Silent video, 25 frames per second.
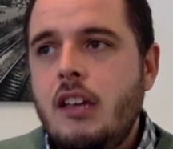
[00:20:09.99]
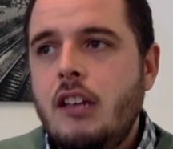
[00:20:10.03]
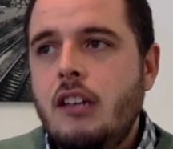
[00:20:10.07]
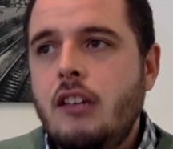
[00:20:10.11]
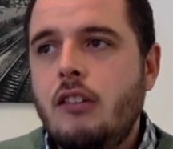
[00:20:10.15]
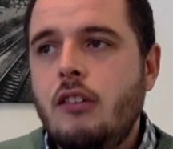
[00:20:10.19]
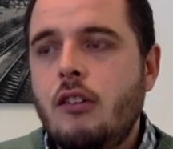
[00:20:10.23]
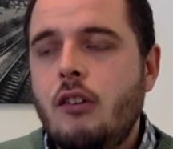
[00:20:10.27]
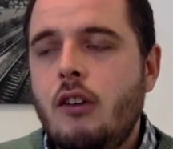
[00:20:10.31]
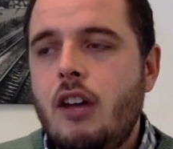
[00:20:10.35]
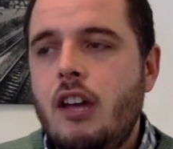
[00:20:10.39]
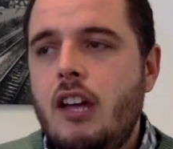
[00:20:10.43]

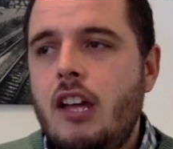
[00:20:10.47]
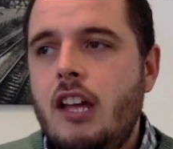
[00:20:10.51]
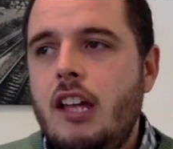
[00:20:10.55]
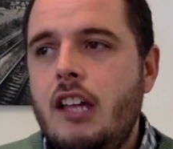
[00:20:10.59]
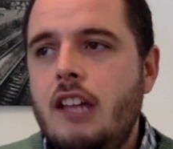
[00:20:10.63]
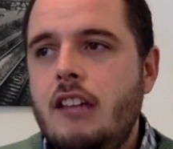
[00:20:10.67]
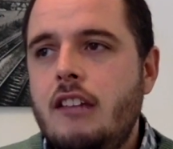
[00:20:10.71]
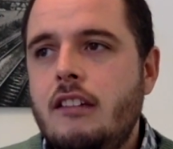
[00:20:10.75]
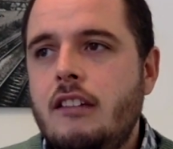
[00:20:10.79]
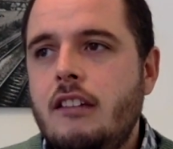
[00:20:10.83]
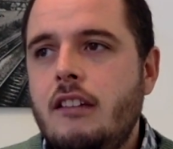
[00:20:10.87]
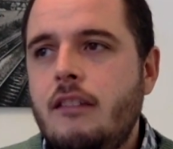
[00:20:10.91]
You know,
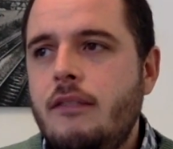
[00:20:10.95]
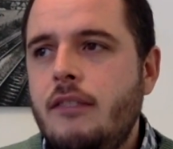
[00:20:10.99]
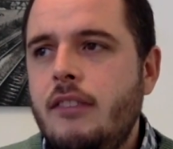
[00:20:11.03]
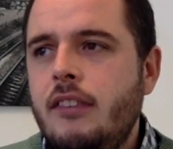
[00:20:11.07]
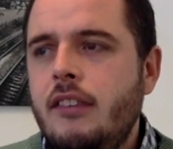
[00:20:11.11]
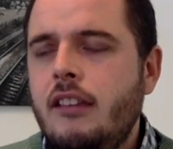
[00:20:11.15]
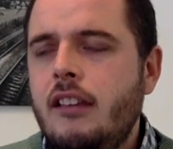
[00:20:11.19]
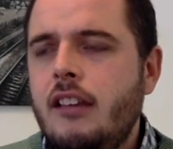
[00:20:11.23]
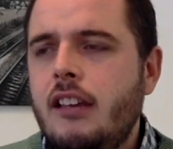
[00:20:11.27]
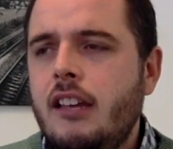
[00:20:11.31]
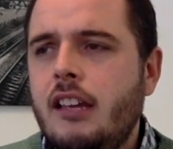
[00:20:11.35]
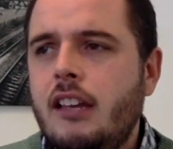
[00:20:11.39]
it's
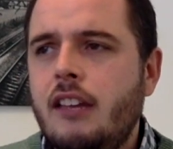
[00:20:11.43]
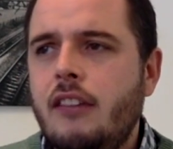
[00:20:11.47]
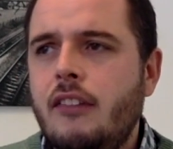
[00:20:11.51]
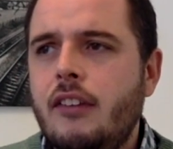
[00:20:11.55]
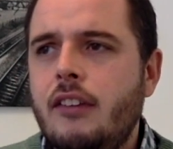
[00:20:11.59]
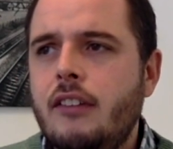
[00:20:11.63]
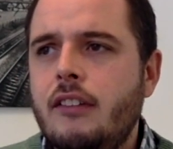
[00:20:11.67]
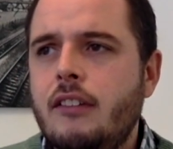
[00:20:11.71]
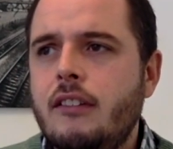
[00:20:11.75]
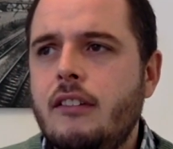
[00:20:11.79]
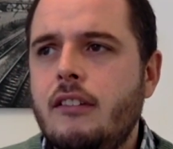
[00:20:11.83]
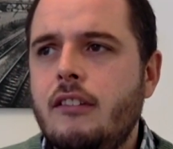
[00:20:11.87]
something like, if
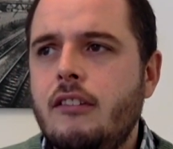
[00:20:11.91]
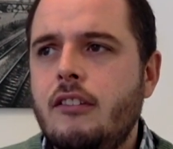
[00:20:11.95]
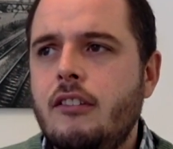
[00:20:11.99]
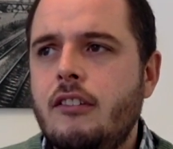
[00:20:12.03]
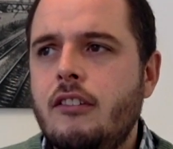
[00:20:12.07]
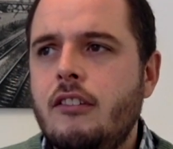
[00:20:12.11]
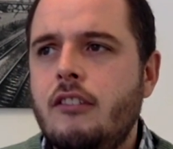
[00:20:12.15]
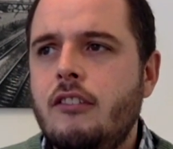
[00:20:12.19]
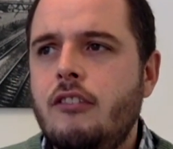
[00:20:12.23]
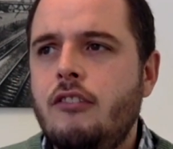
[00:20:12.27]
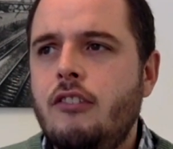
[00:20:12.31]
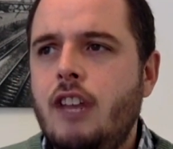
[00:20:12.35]
it's
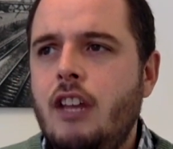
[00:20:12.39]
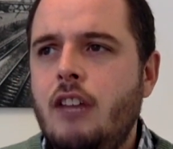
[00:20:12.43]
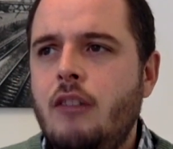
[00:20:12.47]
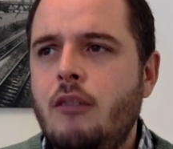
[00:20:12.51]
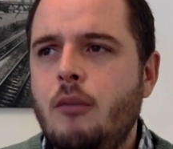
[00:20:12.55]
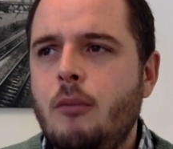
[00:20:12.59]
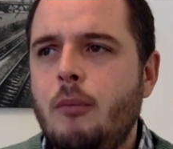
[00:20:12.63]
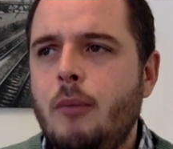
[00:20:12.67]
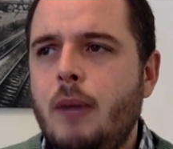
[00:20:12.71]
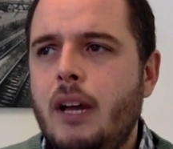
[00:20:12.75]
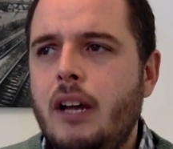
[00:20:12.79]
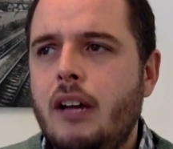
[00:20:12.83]
just a
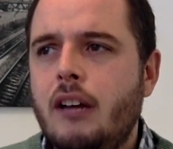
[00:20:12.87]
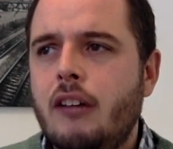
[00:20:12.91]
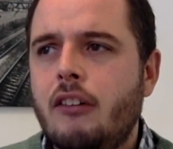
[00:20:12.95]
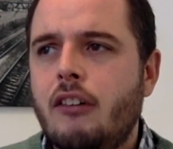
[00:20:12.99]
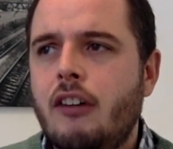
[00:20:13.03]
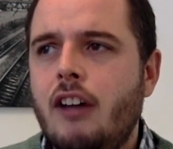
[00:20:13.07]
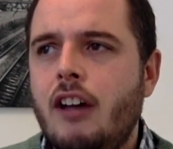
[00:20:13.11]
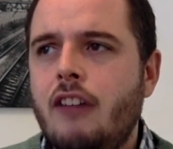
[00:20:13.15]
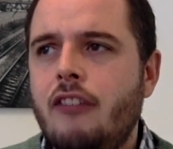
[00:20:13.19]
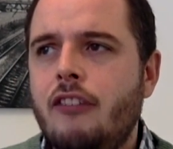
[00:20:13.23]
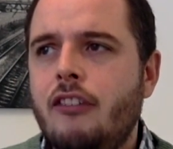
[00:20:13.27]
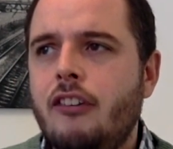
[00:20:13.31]
general
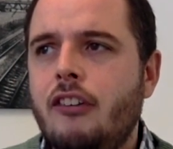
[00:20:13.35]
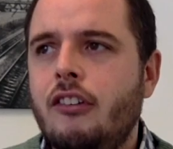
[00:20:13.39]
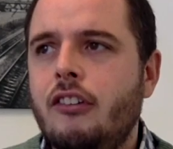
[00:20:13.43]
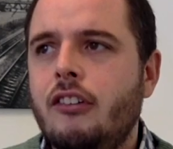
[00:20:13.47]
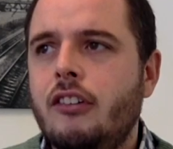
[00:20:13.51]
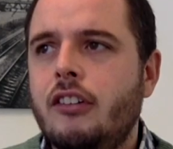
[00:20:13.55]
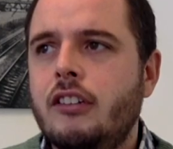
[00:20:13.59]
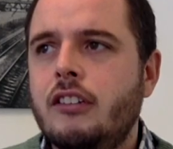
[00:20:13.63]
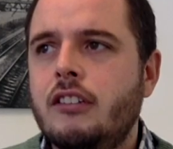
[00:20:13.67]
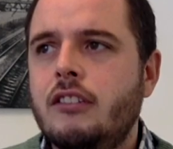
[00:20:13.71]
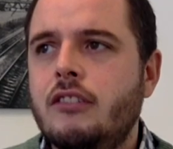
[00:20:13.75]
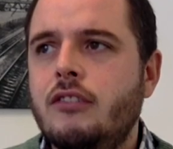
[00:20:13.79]
biographical
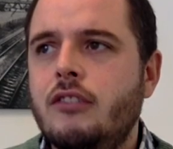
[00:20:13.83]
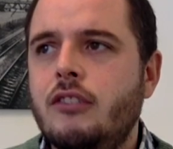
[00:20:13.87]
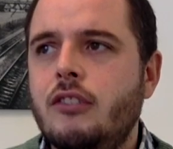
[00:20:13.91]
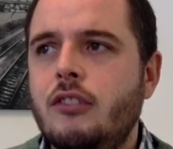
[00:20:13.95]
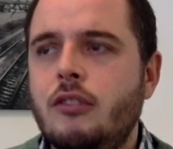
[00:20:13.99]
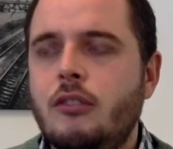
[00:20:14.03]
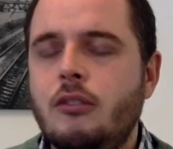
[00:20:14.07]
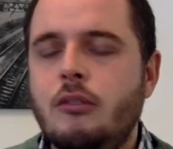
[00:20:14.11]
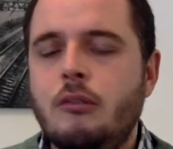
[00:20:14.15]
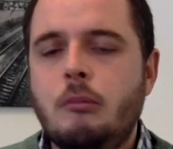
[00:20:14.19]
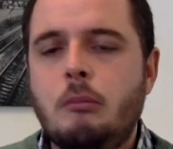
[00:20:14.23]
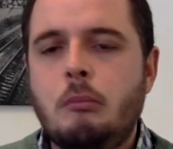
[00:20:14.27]

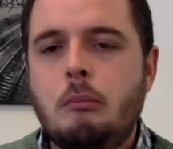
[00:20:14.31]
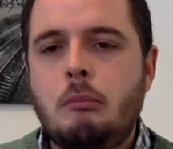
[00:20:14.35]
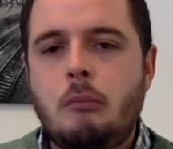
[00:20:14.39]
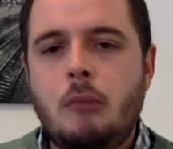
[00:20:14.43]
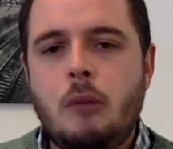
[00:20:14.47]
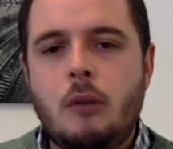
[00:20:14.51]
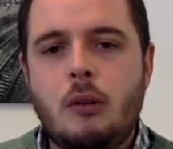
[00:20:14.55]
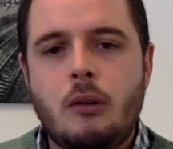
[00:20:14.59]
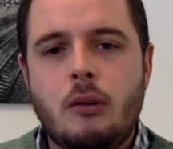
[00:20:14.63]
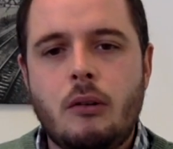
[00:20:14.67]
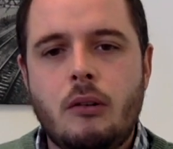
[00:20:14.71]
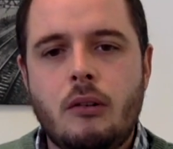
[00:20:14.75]
interview,
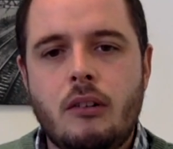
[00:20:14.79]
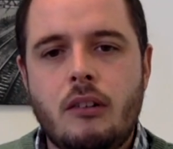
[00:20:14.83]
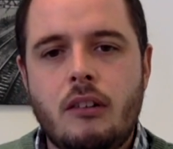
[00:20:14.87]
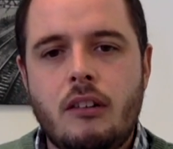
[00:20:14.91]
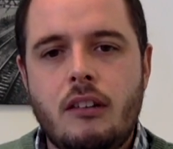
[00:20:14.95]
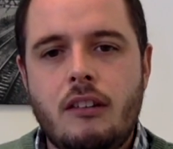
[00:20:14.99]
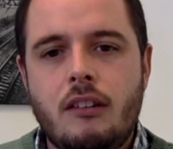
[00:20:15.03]
you know,